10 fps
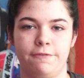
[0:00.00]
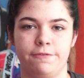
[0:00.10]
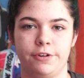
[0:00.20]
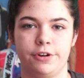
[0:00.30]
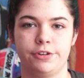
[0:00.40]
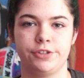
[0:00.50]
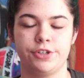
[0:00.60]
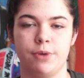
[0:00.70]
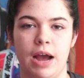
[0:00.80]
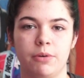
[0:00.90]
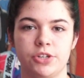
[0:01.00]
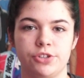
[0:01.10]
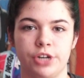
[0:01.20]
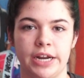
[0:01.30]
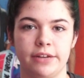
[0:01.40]
For 2 hours
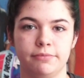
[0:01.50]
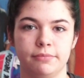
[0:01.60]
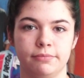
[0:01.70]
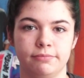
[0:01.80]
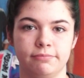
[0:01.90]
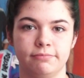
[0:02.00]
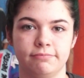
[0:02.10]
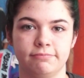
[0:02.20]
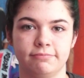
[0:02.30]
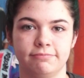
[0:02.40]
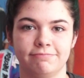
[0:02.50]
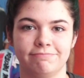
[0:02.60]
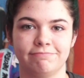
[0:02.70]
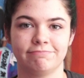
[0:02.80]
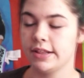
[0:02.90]
straight.
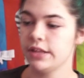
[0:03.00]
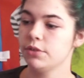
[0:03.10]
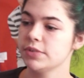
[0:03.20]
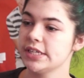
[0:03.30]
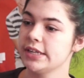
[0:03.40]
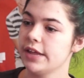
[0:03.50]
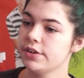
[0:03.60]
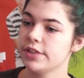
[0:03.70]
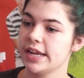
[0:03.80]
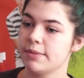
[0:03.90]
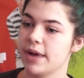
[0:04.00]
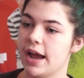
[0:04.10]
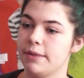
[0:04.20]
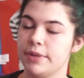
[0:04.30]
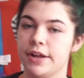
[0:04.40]
And then there was another lady
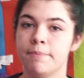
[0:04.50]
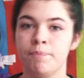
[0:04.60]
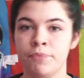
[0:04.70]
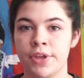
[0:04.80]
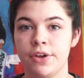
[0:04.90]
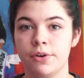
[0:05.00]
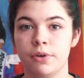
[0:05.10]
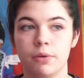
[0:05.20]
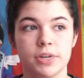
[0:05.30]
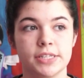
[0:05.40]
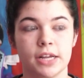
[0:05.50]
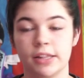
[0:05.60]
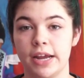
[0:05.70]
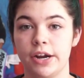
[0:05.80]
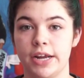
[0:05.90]
behind me who was
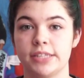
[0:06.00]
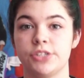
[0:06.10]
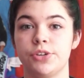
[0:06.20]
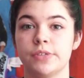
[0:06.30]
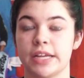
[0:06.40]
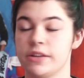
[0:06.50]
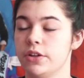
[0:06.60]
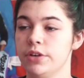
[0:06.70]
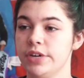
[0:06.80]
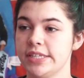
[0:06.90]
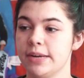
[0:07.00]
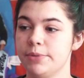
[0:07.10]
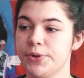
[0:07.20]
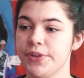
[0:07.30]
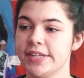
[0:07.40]
hilarious, and she was like, the only reason I'm
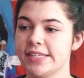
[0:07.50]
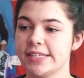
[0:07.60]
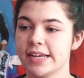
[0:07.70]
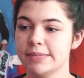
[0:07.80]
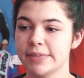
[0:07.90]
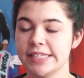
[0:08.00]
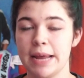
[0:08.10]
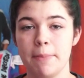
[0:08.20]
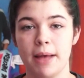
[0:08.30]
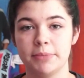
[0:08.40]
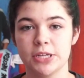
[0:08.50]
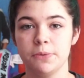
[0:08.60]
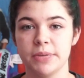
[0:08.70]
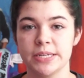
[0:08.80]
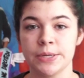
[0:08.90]
doing this is because my stepmom
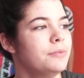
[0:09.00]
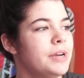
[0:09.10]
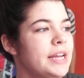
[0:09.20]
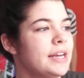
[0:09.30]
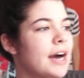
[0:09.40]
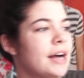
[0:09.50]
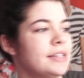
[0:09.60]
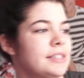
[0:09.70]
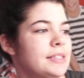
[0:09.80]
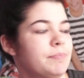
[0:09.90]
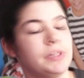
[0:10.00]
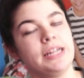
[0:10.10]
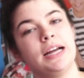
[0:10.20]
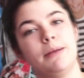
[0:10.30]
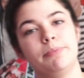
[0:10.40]
told me to. We got
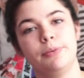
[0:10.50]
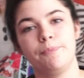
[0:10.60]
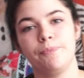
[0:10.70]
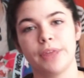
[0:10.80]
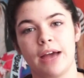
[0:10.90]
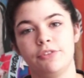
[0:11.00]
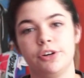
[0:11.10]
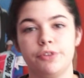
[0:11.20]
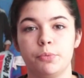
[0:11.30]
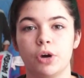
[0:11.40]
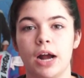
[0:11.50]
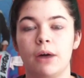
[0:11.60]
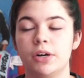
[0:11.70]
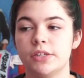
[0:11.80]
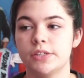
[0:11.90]
split up after a few more
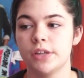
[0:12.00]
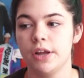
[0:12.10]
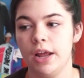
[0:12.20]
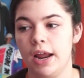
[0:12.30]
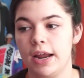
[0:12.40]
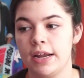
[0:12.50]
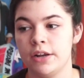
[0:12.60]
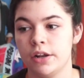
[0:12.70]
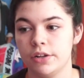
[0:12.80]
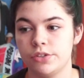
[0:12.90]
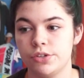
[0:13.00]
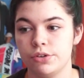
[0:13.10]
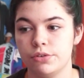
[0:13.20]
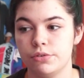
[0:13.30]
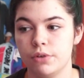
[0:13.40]
hours
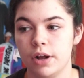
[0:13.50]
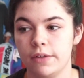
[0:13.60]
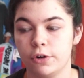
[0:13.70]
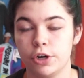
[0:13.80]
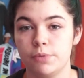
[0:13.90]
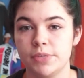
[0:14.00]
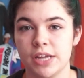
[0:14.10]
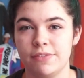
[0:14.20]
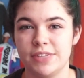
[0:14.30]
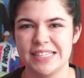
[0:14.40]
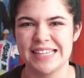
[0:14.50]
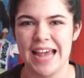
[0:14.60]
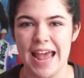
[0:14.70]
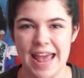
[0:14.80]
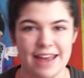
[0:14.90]
into groups of
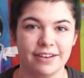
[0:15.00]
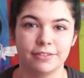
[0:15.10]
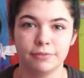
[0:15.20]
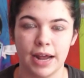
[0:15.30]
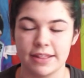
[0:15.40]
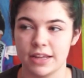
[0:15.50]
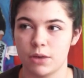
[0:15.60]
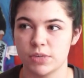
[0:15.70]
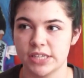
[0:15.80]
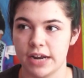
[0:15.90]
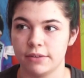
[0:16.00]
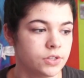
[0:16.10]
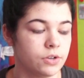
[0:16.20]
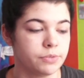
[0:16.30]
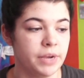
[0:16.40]
10. I think it was 10.
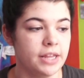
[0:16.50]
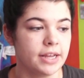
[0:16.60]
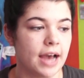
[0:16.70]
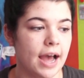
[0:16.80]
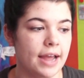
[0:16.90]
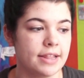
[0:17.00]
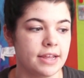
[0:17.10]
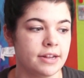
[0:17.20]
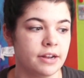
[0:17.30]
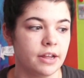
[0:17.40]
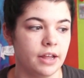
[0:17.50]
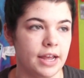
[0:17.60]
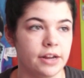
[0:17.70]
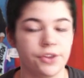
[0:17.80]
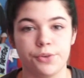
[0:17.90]
So it was me, the guy, and then
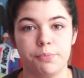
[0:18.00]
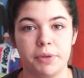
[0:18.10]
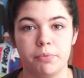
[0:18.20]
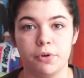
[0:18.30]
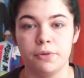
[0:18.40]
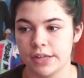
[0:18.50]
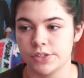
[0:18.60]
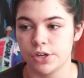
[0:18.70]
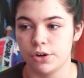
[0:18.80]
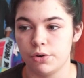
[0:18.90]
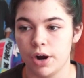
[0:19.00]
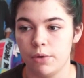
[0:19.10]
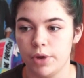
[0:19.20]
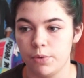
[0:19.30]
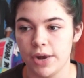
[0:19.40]
8 other people. And so
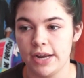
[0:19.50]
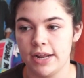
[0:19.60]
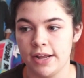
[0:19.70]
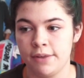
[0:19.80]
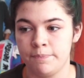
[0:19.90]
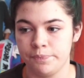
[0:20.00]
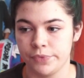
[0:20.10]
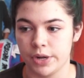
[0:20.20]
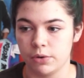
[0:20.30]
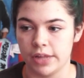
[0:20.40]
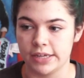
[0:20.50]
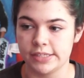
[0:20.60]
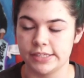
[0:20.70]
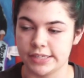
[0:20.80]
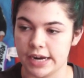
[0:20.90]
we went in, and there were like
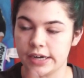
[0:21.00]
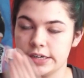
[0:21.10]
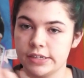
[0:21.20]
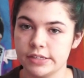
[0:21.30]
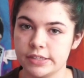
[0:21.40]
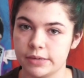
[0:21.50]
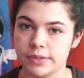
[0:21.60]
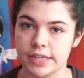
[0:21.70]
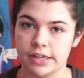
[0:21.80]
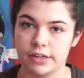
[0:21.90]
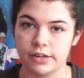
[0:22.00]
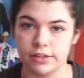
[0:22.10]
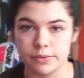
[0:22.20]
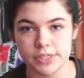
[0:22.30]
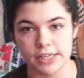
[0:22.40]
stairs. There was like
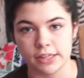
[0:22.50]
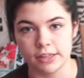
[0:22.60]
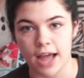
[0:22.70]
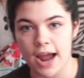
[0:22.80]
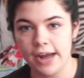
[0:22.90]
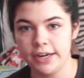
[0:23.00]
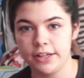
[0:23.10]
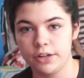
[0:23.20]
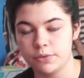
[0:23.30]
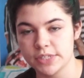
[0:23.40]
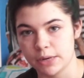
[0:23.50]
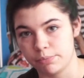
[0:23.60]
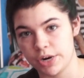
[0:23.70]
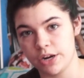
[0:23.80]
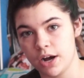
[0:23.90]
the line, and then there was like a
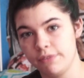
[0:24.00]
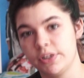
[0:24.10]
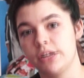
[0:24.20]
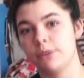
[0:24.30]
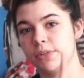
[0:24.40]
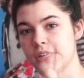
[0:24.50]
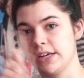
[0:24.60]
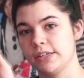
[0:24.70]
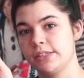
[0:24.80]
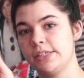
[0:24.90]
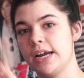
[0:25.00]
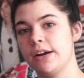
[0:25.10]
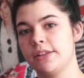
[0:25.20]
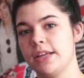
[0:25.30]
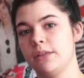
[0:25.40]
break off, and then there was like a
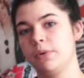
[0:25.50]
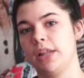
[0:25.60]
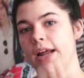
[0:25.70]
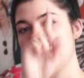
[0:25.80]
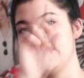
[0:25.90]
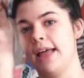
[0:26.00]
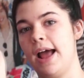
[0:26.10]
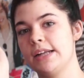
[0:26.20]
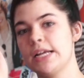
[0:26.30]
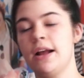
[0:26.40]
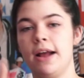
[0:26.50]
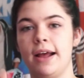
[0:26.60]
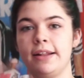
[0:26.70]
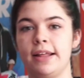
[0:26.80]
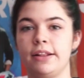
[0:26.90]
stair thing that went like that.
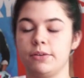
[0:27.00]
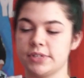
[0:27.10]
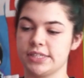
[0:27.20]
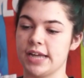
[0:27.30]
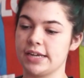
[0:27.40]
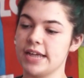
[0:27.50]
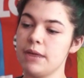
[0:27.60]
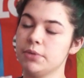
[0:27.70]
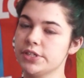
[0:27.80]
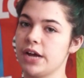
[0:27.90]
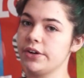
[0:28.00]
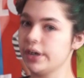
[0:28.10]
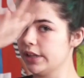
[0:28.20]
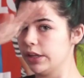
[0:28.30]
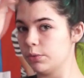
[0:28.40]
And then there was like tables down here,
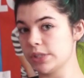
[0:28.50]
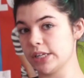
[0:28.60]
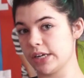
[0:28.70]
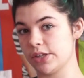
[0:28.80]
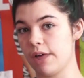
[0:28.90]
and then there was the next